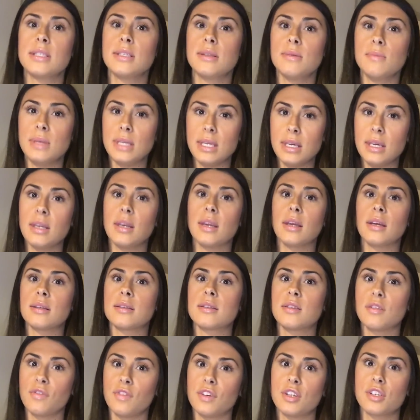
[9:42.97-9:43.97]
to be eating a
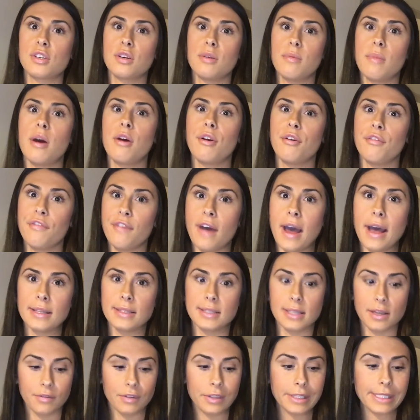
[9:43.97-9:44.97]
sufficient amount of fats
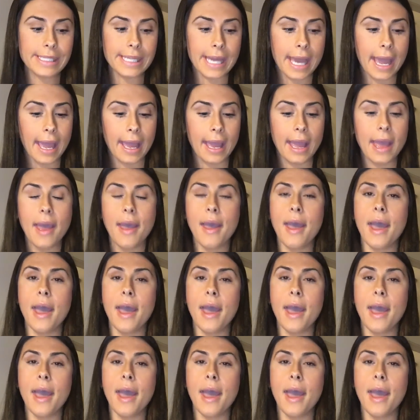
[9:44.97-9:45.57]
every day.